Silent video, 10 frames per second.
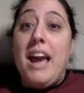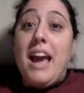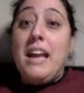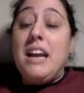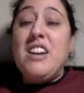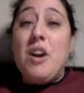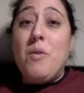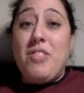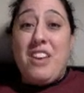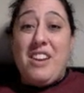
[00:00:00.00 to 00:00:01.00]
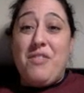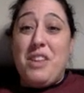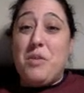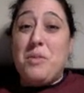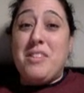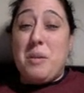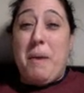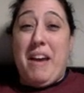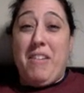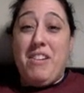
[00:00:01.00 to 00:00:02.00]
And I know that if this was the
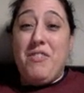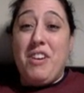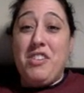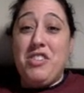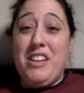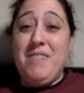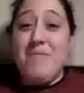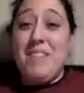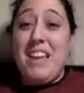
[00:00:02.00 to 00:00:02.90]
parent function,